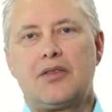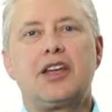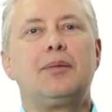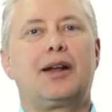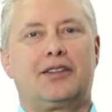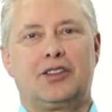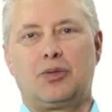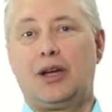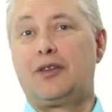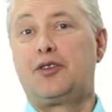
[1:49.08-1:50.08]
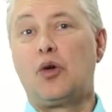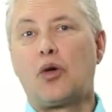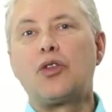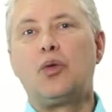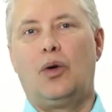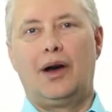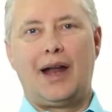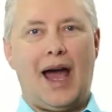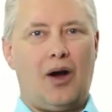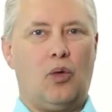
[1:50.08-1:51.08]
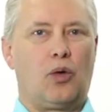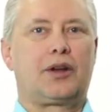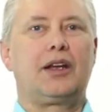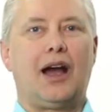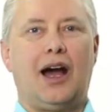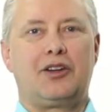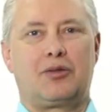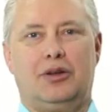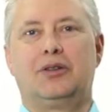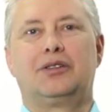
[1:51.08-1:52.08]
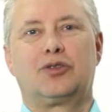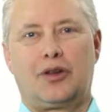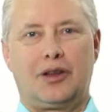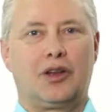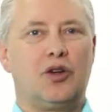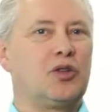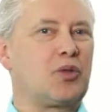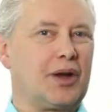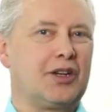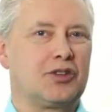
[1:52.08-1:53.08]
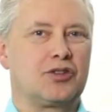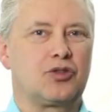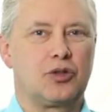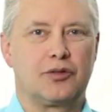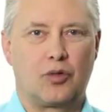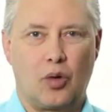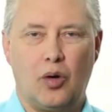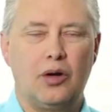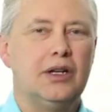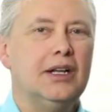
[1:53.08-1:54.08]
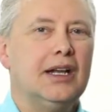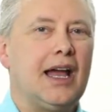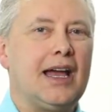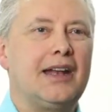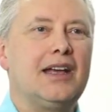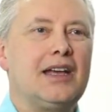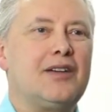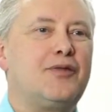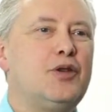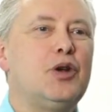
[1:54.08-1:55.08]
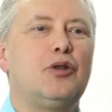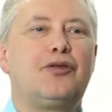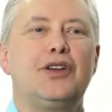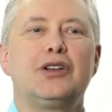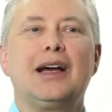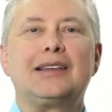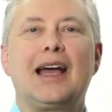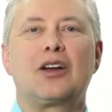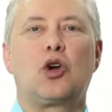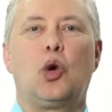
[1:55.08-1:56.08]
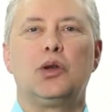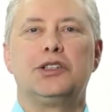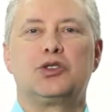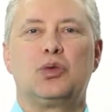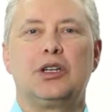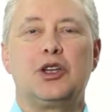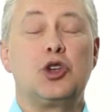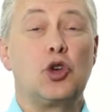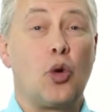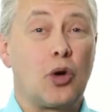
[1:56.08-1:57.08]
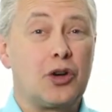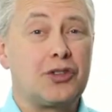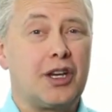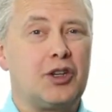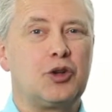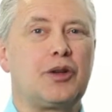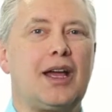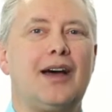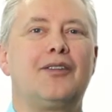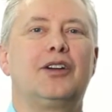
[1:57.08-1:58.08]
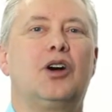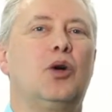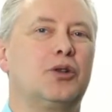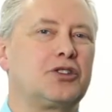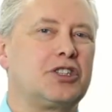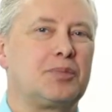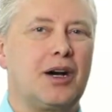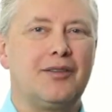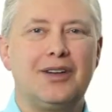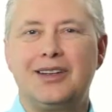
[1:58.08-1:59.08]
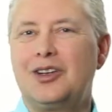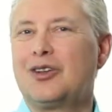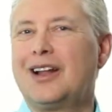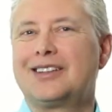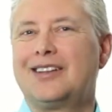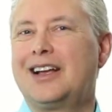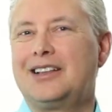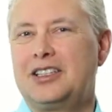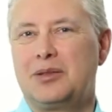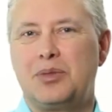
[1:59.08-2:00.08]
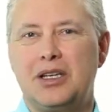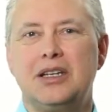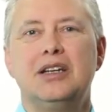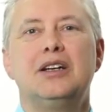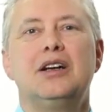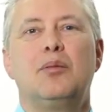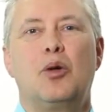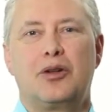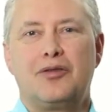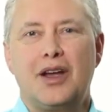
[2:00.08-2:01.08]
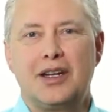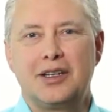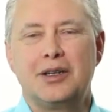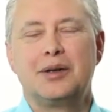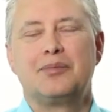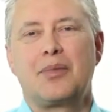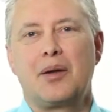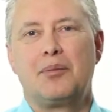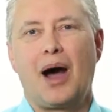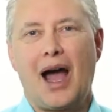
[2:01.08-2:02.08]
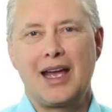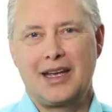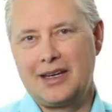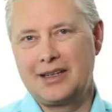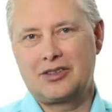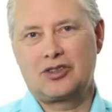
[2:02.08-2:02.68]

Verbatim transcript: Think about it this way. If you're the one out working on your own, sort of the Lone Ranger sort of role, and if you don't feel like that goal is really yours and you don't have an ownership of it, you're less likely to be motivated by it.